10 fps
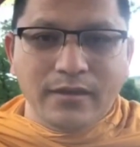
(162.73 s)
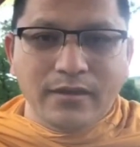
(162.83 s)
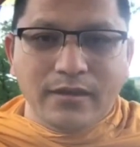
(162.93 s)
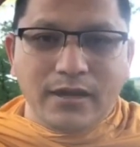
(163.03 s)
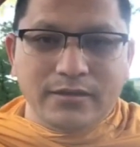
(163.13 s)

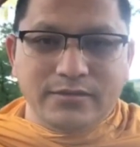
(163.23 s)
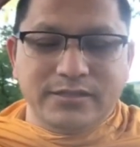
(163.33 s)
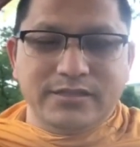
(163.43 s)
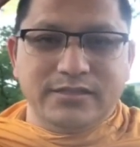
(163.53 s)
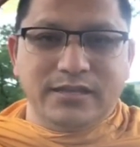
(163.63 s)
And
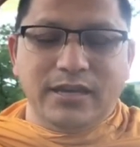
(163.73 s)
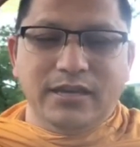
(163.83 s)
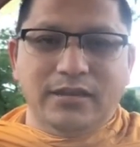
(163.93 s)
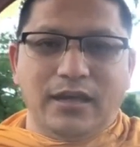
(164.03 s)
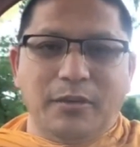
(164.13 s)
this is
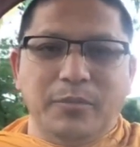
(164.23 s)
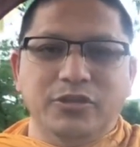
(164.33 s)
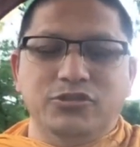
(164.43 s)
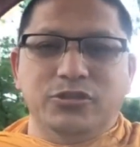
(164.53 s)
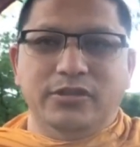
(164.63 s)
again, I
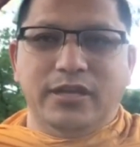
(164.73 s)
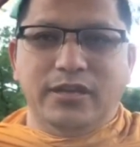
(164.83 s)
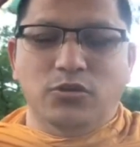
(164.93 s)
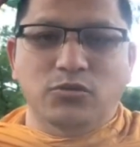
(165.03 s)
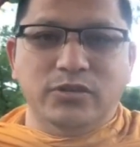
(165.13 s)
mentioned that
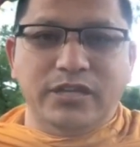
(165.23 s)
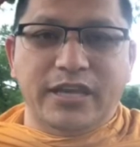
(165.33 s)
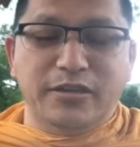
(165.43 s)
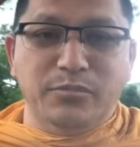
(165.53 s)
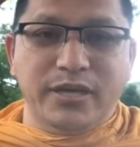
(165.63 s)
no one
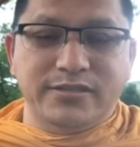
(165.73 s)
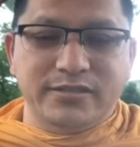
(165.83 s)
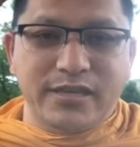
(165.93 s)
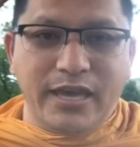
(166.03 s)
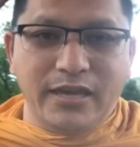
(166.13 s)
can make
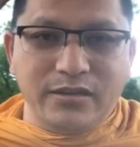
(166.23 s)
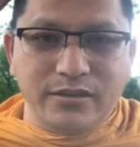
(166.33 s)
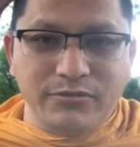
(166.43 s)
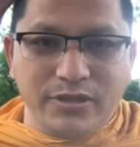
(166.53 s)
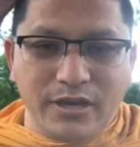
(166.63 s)
us angry
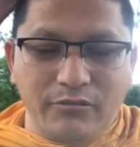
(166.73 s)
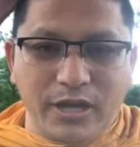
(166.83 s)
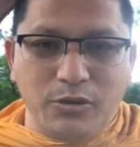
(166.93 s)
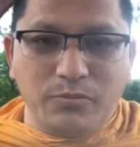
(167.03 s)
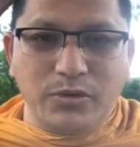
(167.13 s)
without
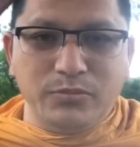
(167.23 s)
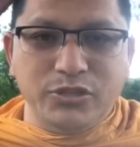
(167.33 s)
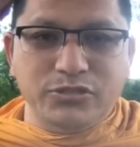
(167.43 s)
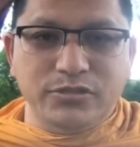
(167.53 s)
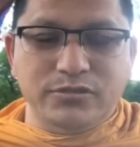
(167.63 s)
our
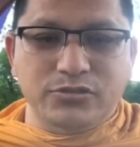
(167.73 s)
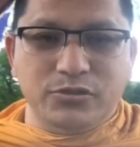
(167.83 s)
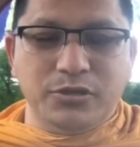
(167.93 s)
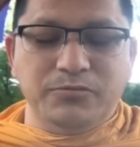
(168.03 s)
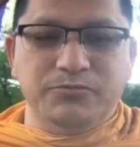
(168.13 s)
permission. So
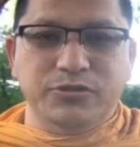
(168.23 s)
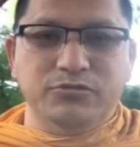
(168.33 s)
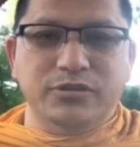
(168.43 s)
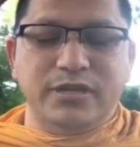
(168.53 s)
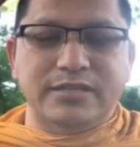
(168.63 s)
if we do
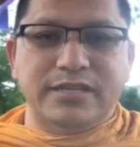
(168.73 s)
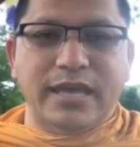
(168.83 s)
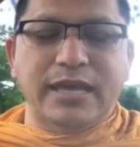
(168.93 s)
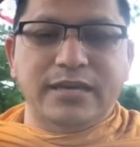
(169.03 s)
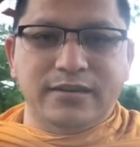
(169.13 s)
not
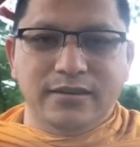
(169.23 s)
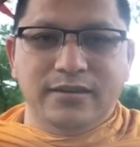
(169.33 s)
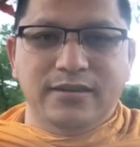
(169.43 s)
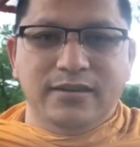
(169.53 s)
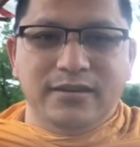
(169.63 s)
take
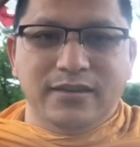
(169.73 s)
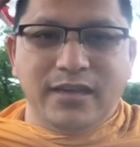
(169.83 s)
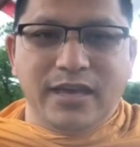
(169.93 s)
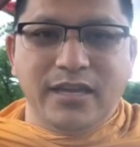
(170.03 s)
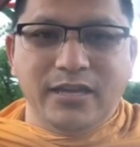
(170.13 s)

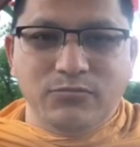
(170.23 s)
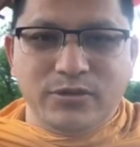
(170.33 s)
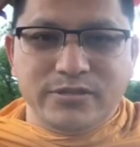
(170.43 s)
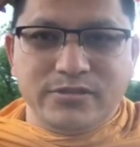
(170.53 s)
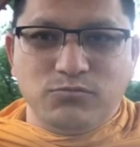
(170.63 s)

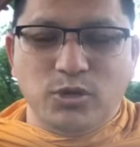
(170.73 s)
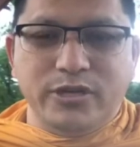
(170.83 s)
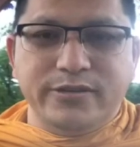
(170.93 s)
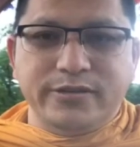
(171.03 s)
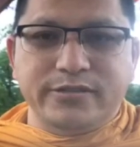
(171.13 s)
anyone's
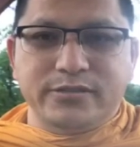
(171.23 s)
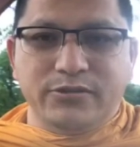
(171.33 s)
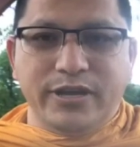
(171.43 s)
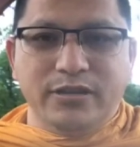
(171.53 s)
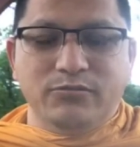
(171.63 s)
words or
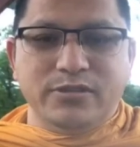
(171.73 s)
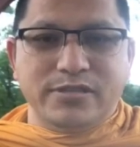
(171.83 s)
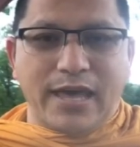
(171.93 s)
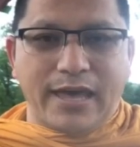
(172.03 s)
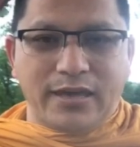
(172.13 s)
anyone's
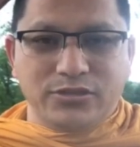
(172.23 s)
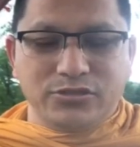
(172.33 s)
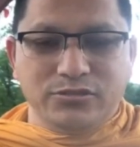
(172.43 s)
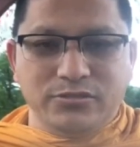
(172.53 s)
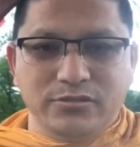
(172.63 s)

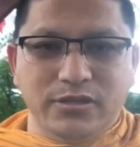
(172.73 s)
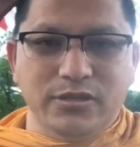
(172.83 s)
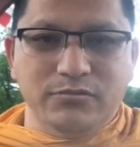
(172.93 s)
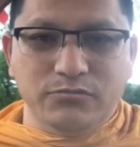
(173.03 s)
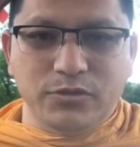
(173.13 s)
action,
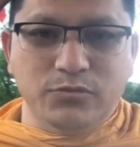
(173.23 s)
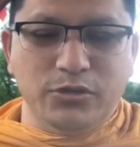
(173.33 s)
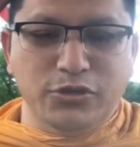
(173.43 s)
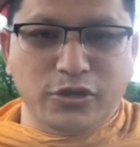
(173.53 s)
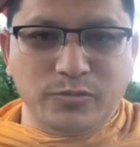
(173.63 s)
then we will
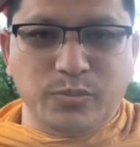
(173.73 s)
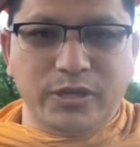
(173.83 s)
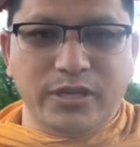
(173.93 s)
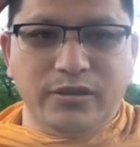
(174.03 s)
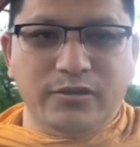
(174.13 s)
not
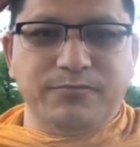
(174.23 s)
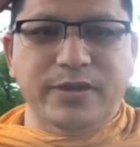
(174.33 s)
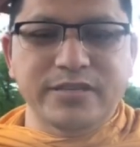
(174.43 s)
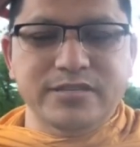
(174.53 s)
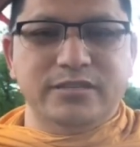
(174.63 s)
be
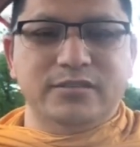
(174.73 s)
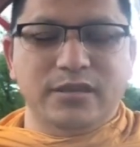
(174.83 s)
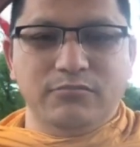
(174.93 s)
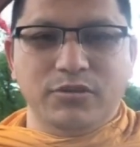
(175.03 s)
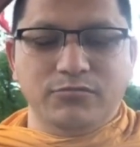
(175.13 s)
offended,
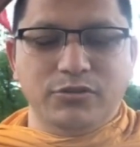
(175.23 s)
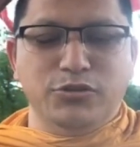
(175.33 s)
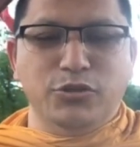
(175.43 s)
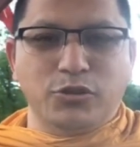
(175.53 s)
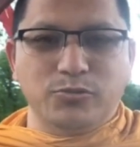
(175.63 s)
and we will
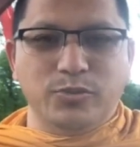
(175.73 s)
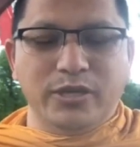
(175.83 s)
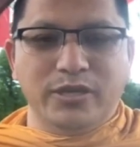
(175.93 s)
not be